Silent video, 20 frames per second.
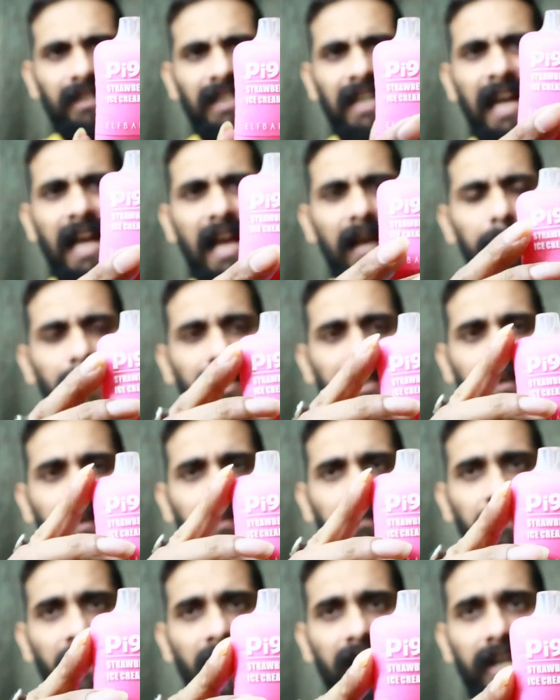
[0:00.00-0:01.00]
I mean,
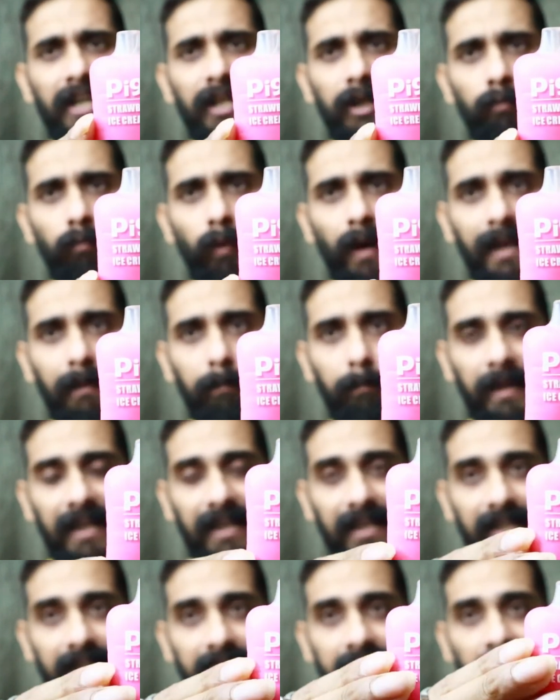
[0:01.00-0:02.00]
very well
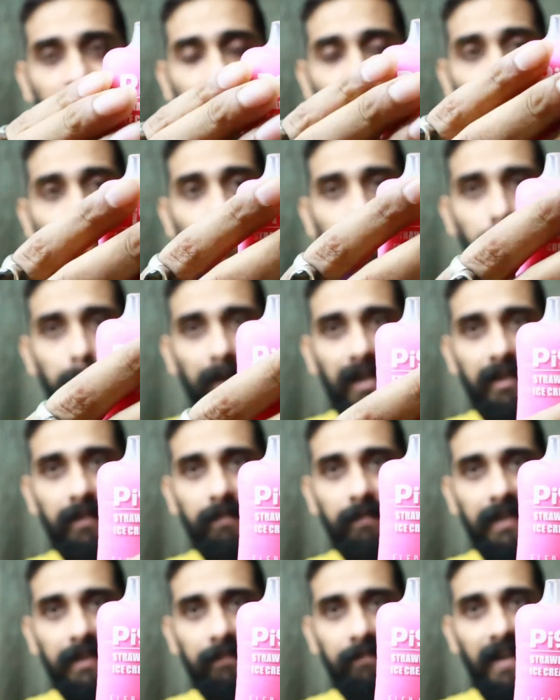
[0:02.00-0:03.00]
built
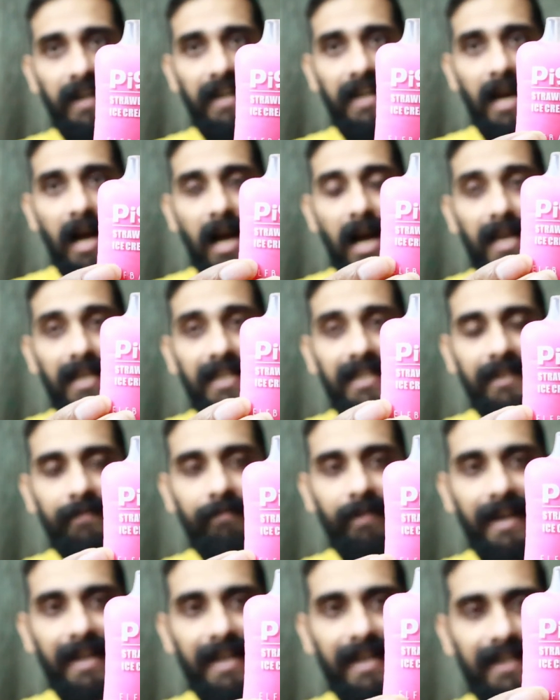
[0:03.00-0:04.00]
with very high
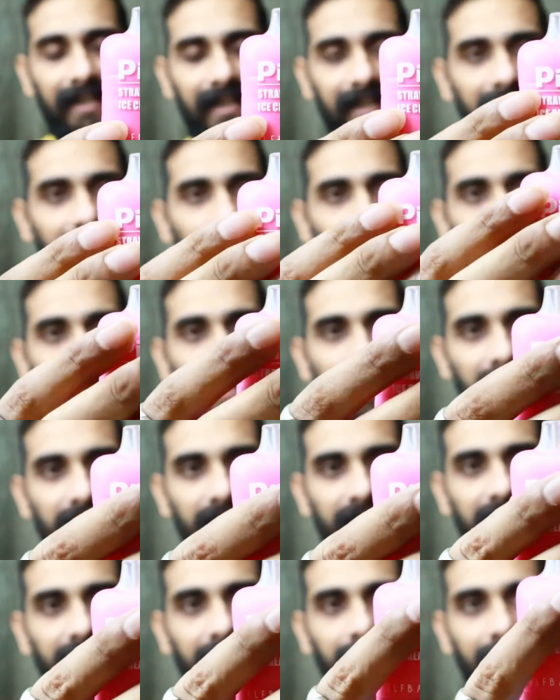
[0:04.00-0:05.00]
grade
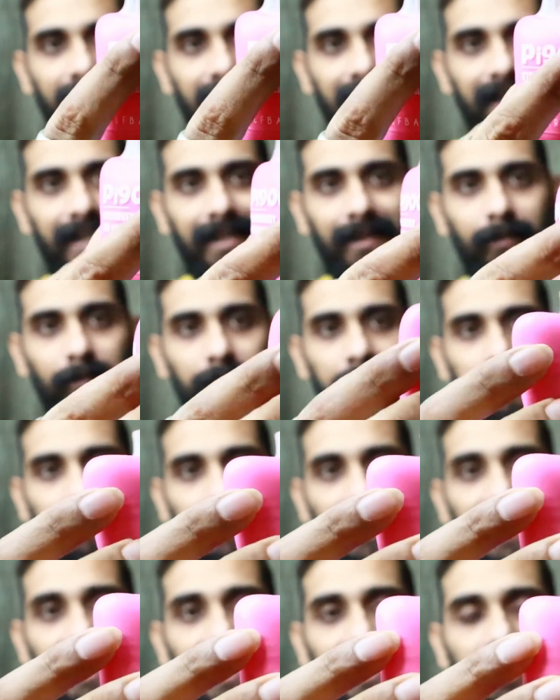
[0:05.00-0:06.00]
plastic, all right? Looks
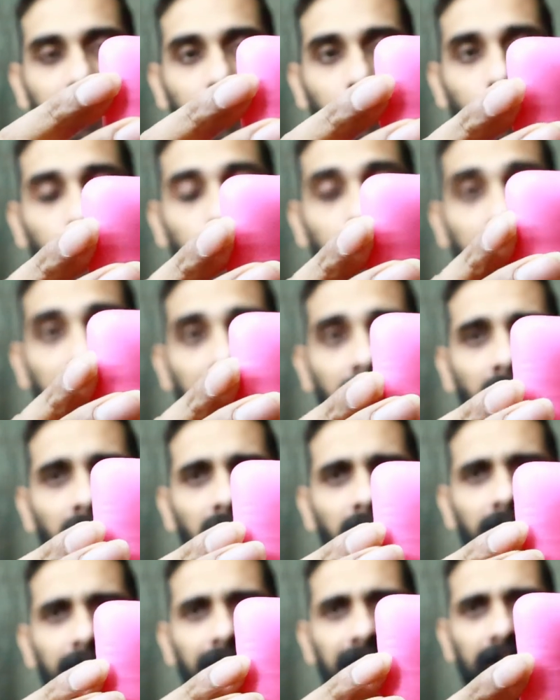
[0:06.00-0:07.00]
very cute. The
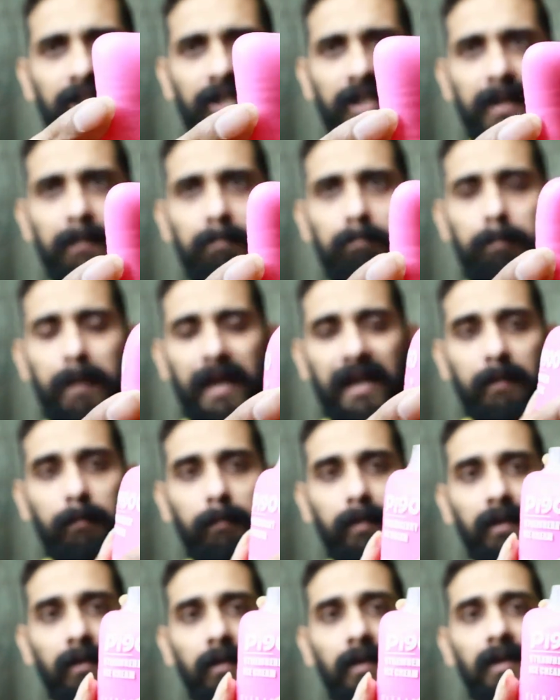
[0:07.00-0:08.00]
color is
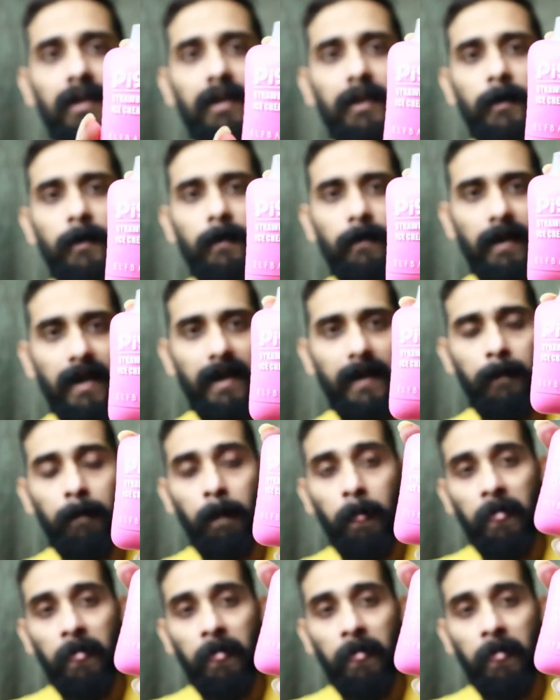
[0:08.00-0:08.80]
impeccable, all right?